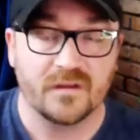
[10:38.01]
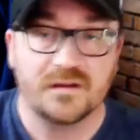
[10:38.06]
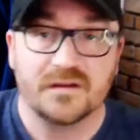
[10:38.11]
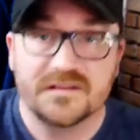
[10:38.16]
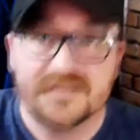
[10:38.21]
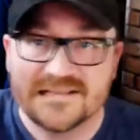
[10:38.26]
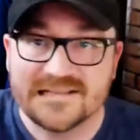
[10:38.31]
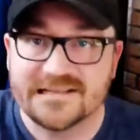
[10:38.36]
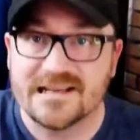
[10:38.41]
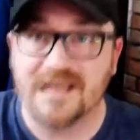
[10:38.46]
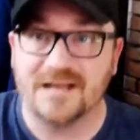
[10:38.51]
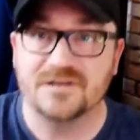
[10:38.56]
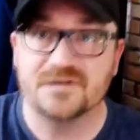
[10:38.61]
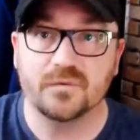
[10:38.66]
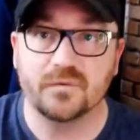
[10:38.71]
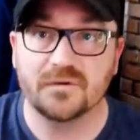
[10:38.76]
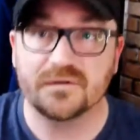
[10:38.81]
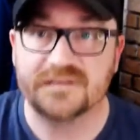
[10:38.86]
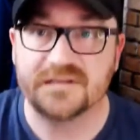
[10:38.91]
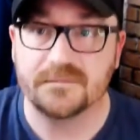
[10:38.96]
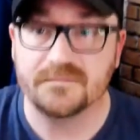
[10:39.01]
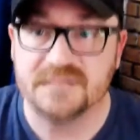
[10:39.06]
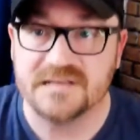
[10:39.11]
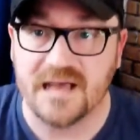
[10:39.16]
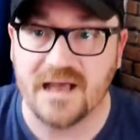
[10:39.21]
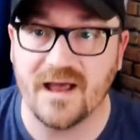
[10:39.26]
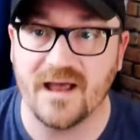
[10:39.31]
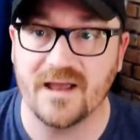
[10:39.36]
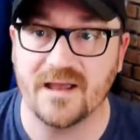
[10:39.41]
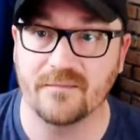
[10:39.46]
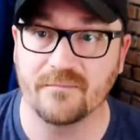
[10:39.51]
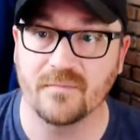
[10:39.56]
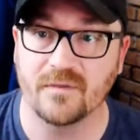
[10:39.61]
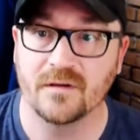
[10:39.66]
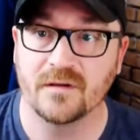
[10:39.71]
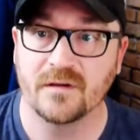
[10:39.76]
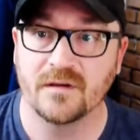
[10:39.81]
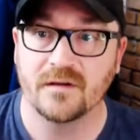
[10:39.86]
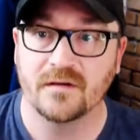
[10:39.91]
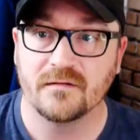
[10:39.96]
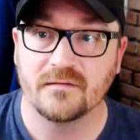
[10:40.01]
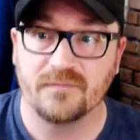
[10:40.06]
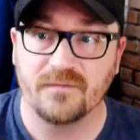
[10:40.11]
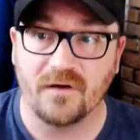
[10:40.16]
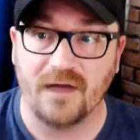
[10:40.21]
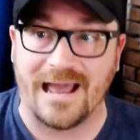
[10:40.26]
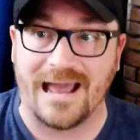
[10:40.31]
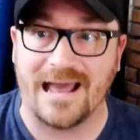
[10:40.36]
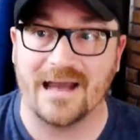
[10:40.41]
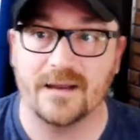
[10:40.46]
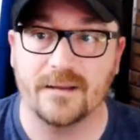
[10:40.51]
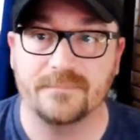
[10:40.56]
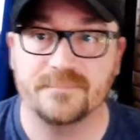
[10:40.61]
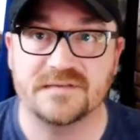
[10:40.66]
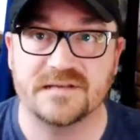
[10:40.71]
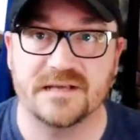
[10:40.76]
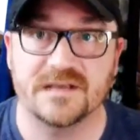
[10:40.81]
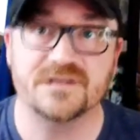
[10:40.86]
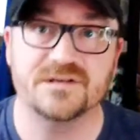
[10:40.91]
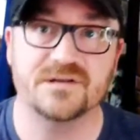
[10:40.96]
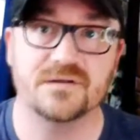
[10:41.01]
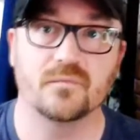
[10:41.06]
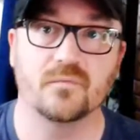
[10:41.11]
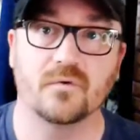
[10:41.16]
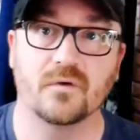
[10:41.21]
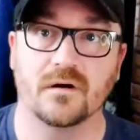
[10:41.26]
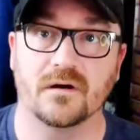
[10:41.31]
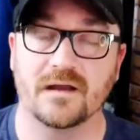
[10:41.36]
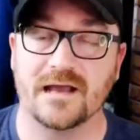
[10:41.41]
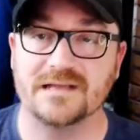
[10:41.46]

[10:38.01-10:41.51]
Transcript: schedule some time for adaptation work.